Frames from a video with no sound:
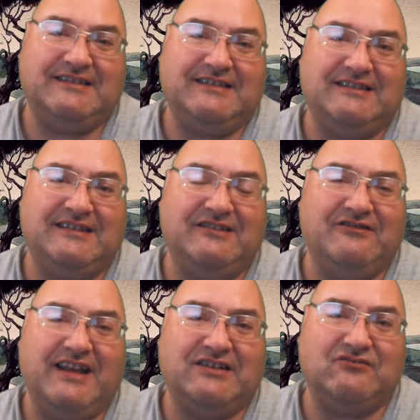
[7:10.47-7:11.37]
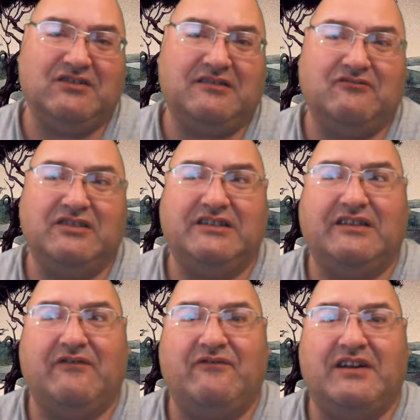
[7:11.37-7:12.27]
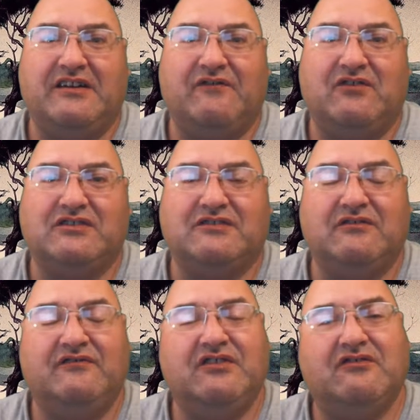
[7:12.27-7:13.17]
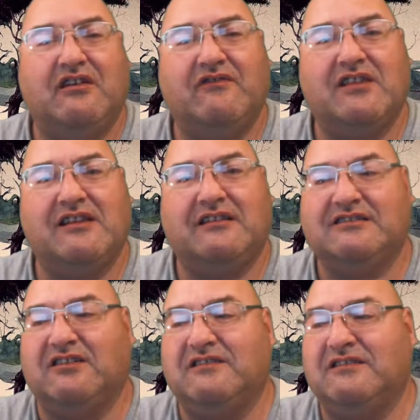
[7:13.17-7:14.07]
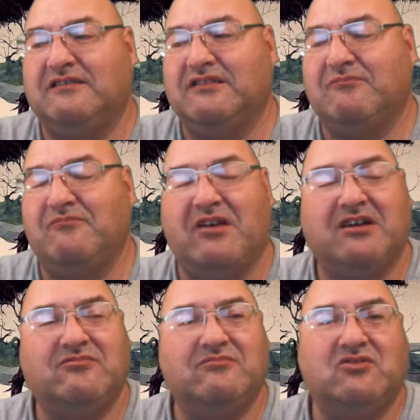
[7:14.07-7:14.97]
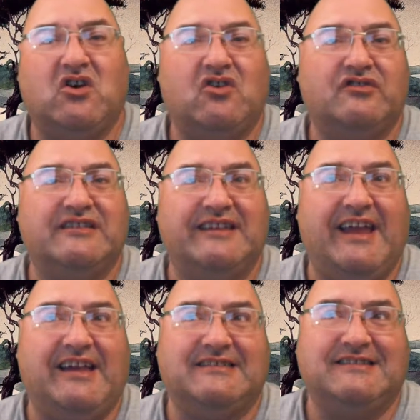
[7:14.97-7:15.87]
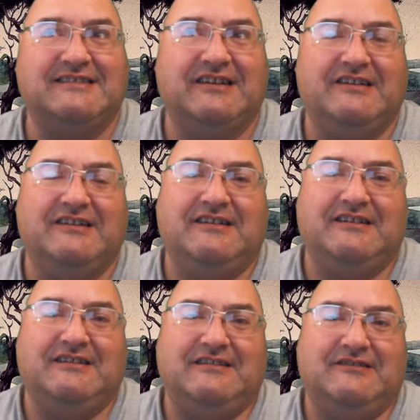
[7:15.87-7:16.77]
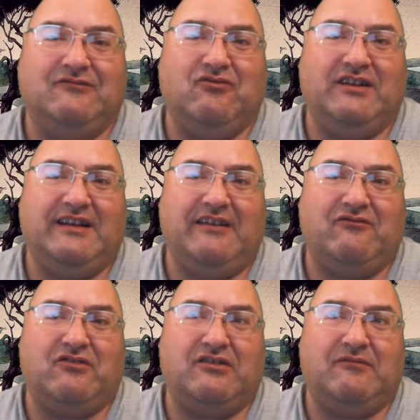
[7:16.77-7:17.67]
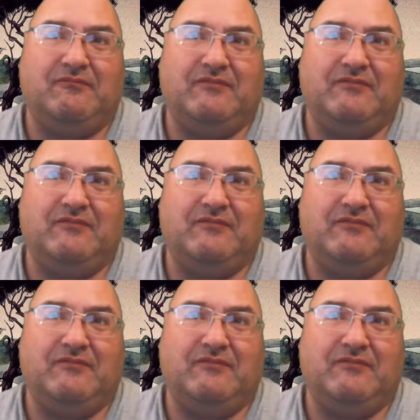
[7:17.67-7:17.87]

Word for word: see you next week with the very first review of the song the album called Yes when they were